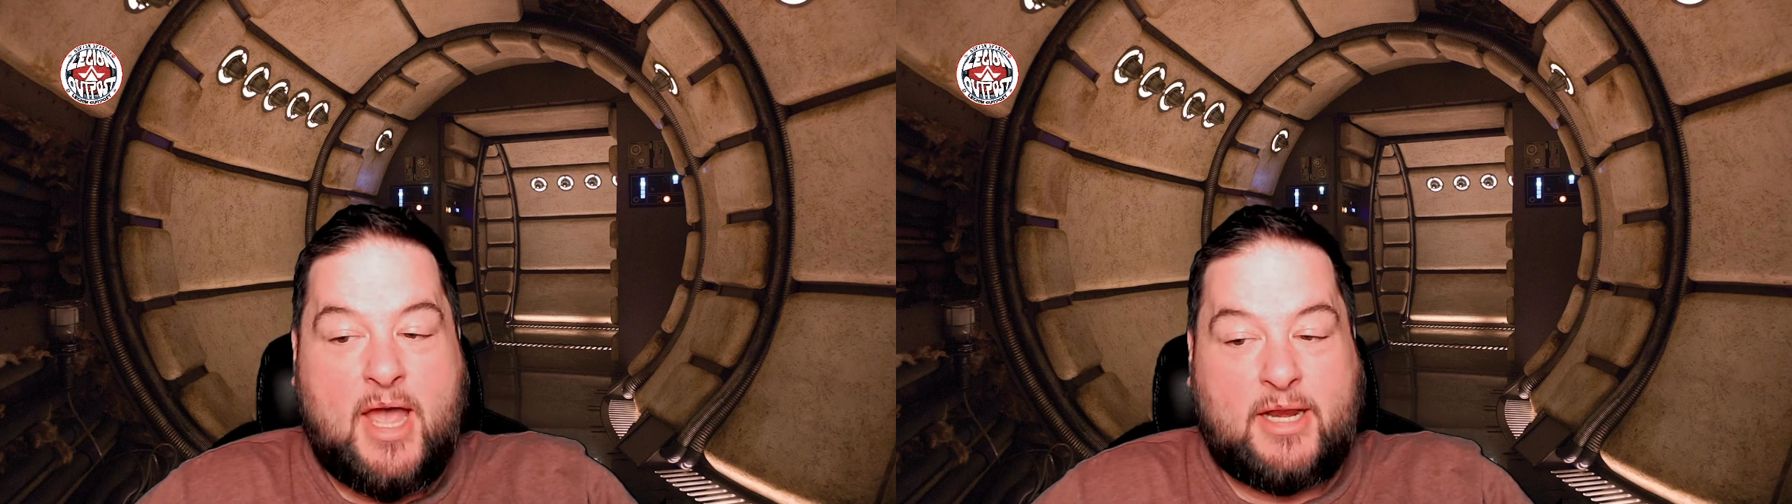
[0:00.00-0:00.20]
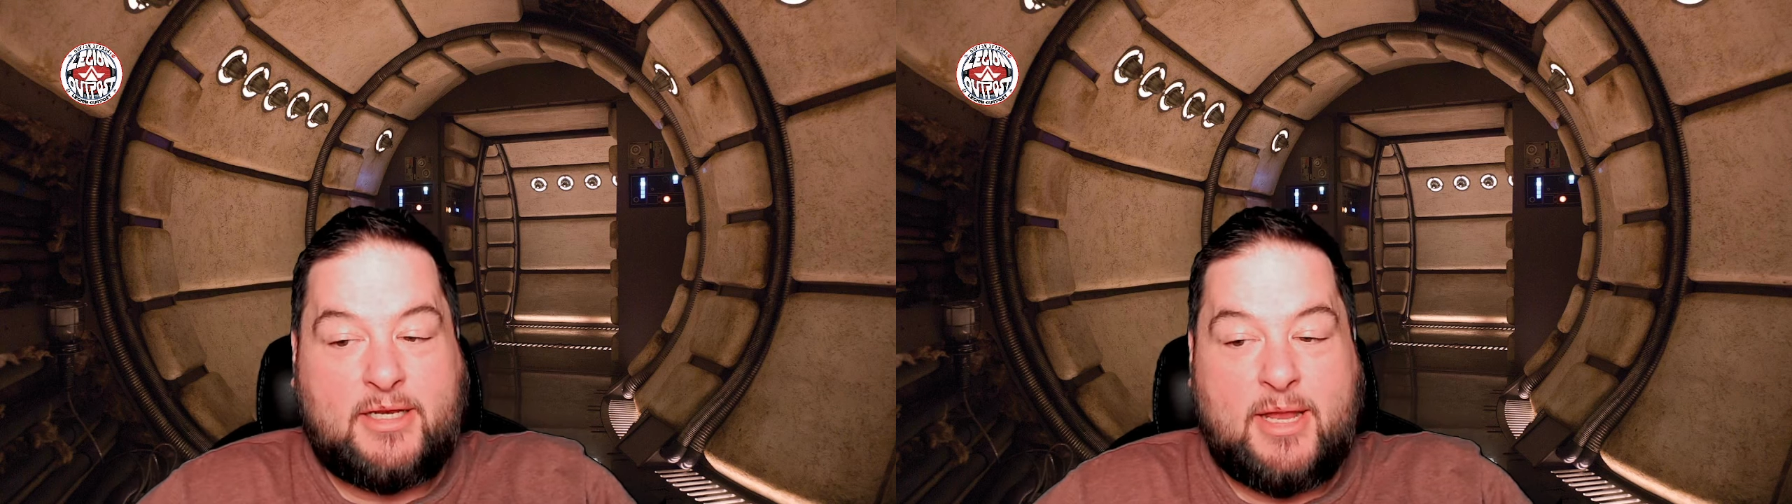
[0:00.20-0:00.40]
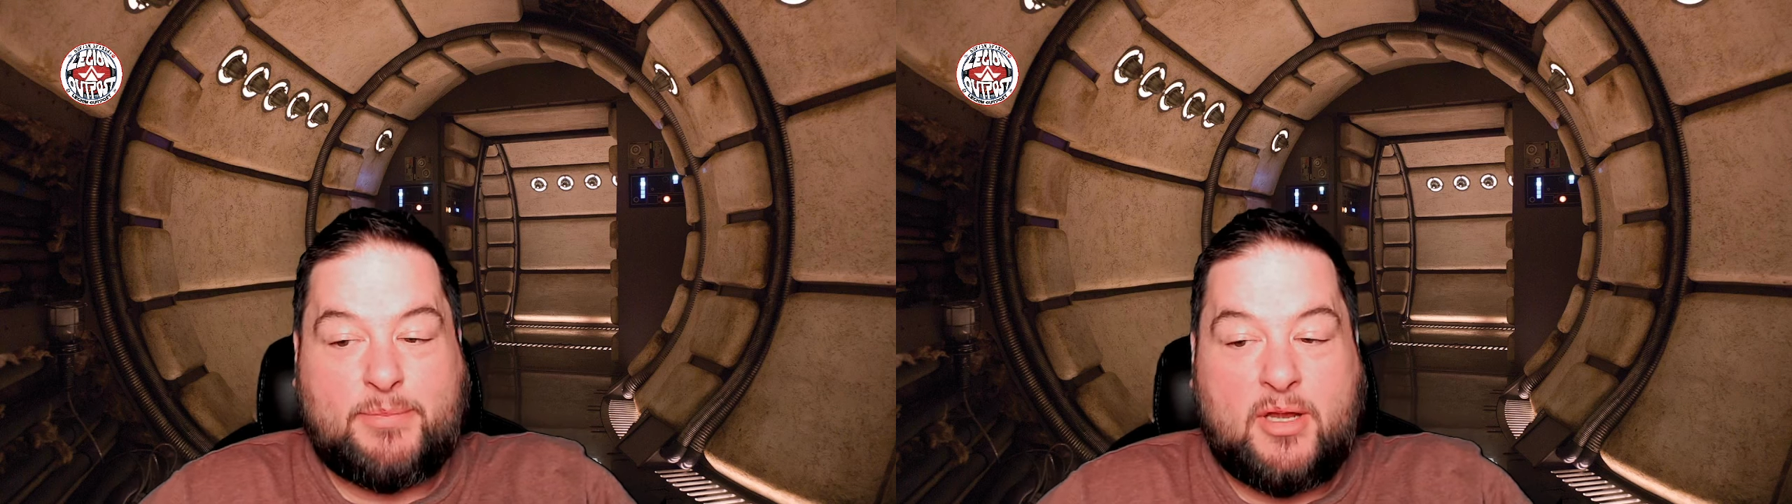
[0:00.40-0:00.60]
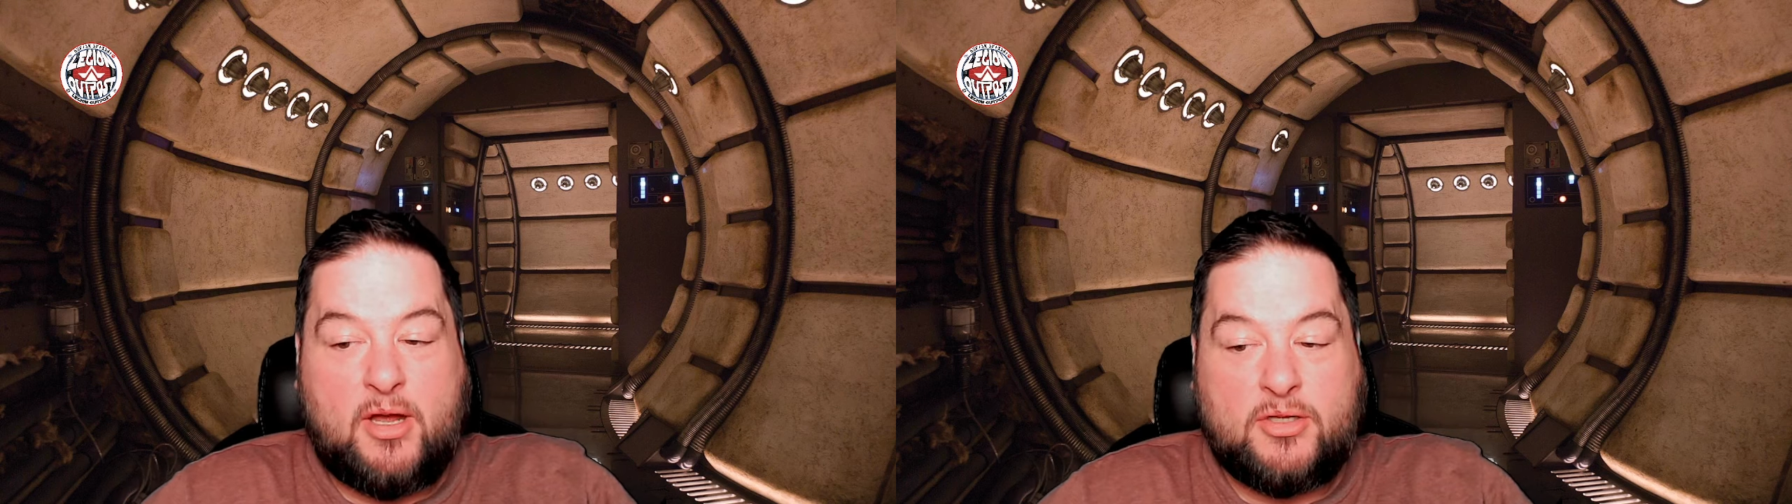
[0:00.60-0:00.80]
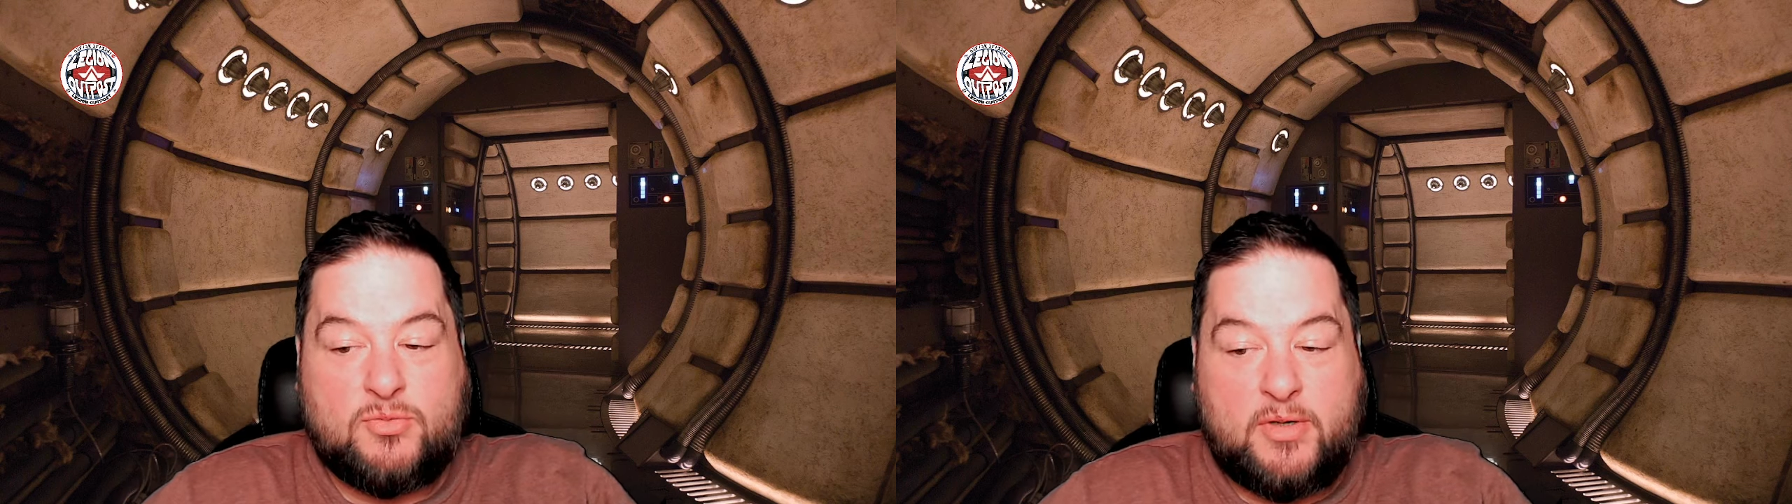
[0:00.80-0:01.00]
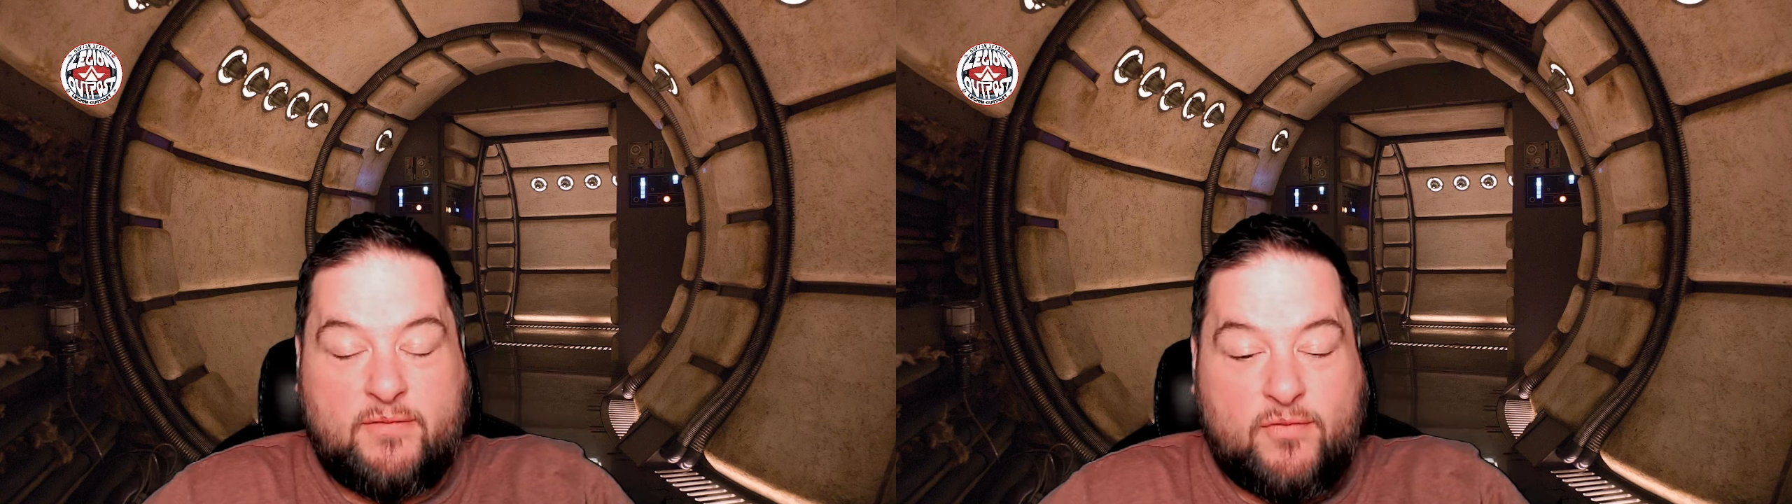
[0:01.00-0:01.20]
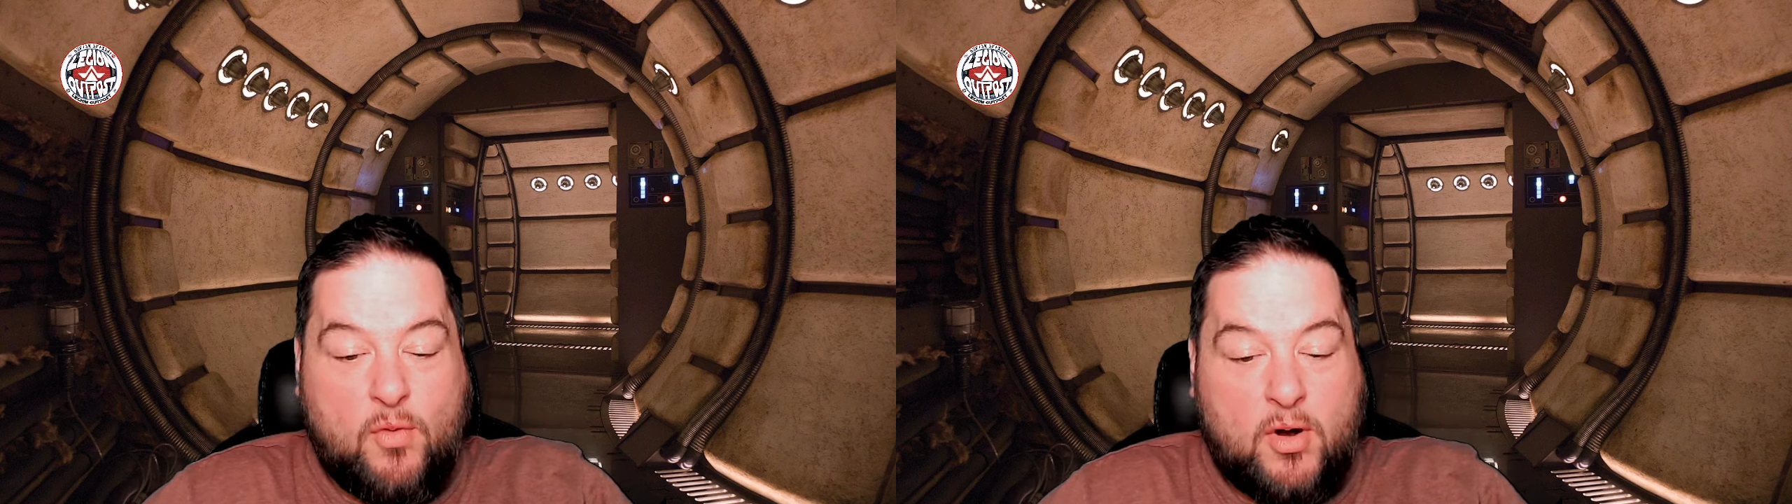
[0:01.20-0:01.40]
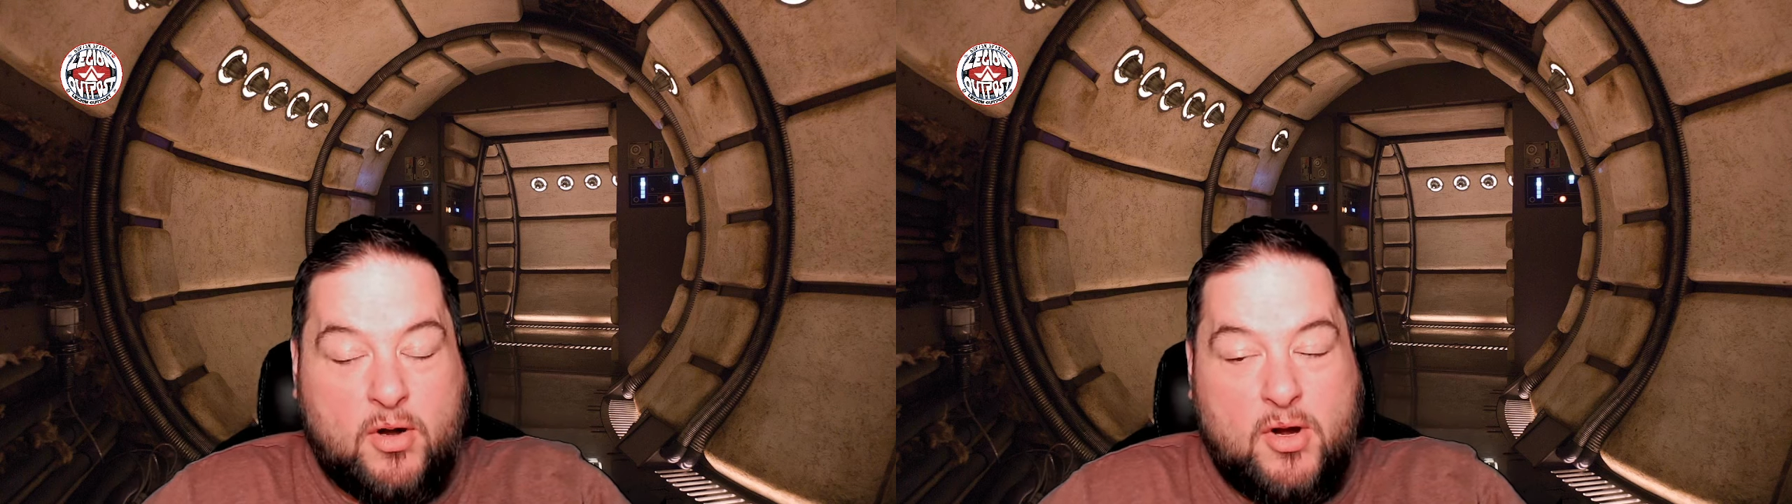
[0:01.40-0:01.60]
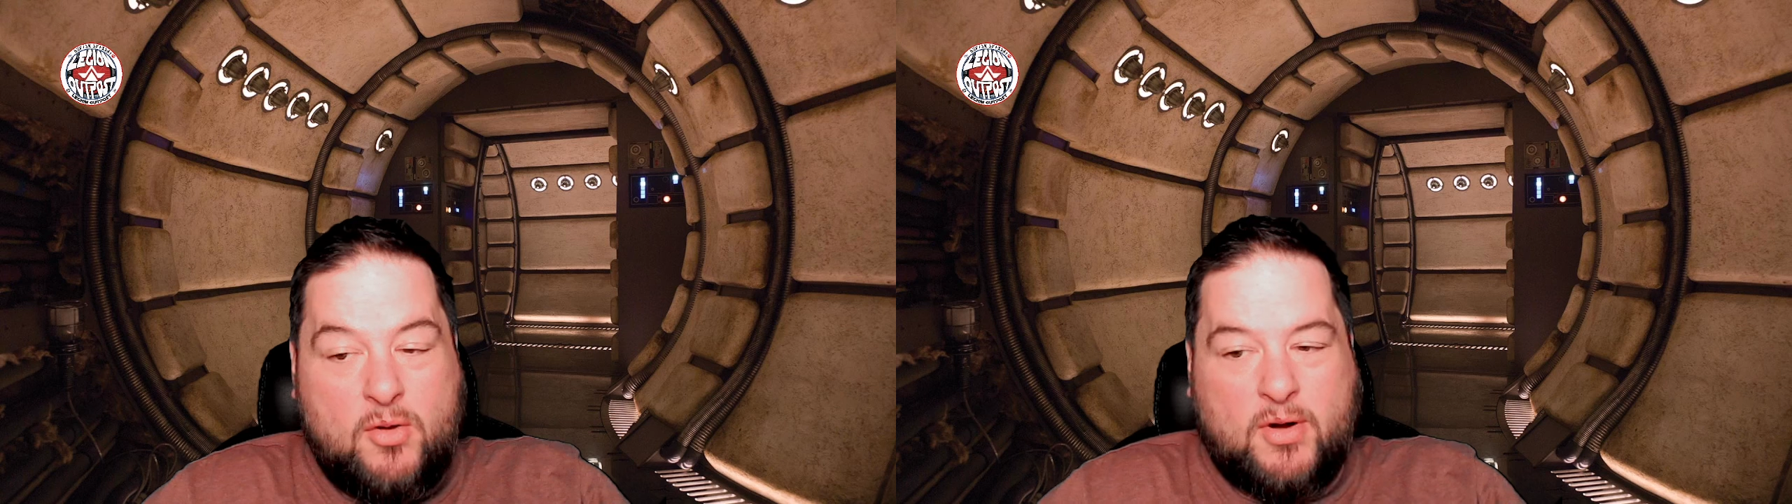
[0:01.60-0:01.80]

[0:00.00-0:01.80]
at Adepticon 24.